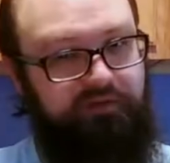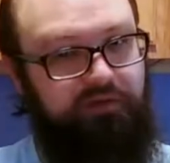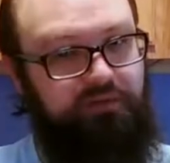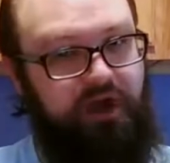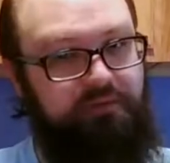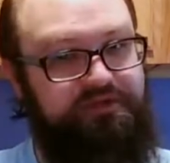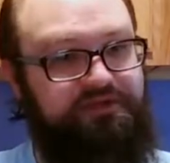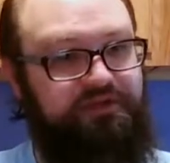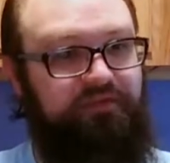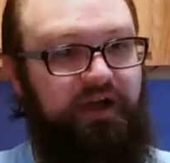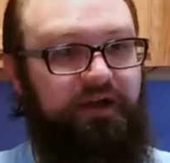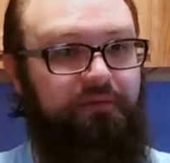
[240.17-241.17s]
you promise to
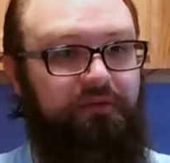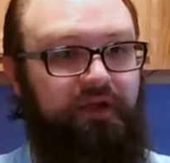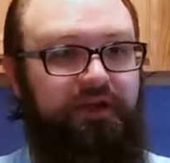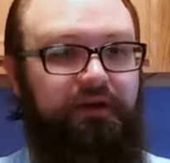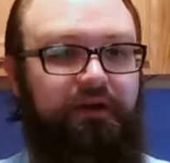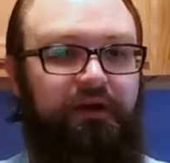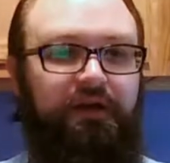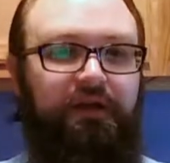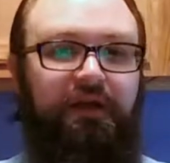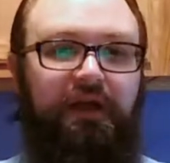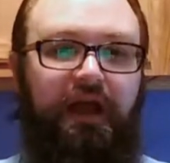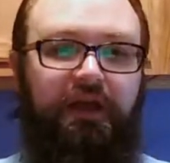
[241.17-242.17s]
fight him later,
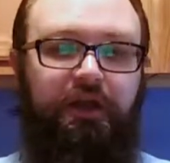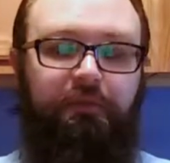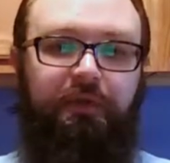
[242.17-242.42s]
and you'll